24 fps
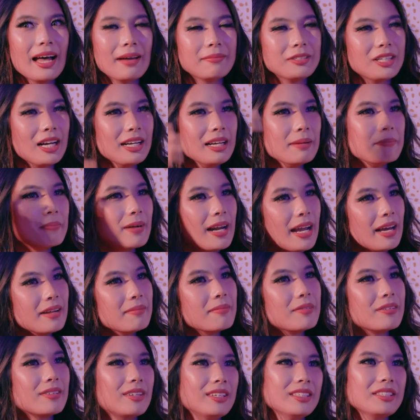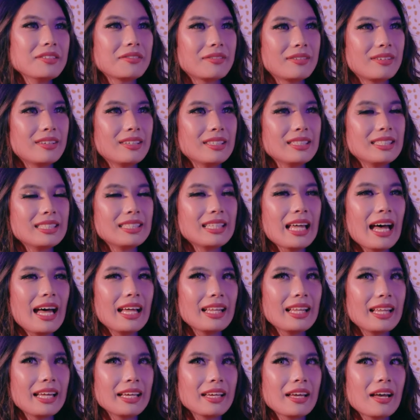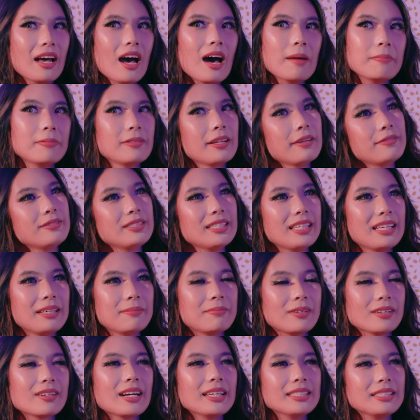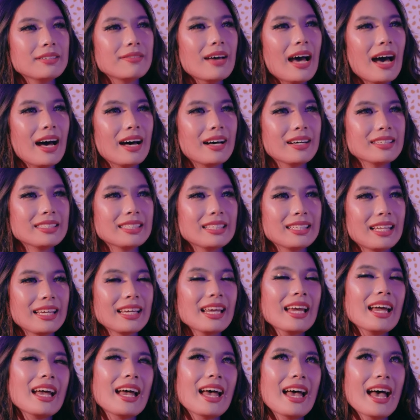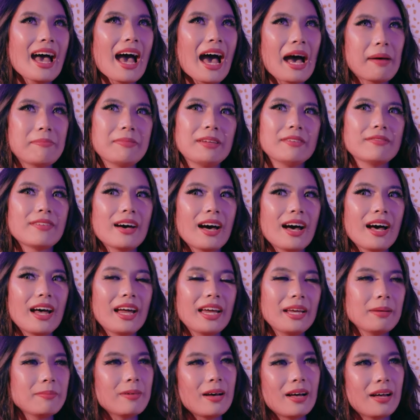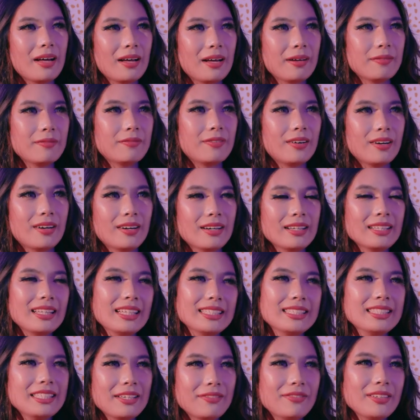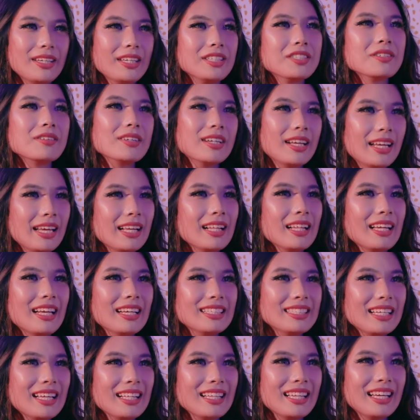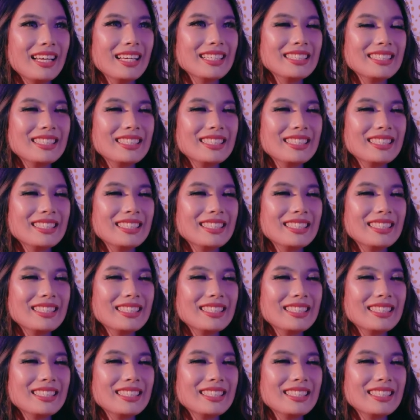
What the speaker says: I'm trying to brand more towards that like uplifting progressive house and like happy vibe for this Tiffany Joy alias at least.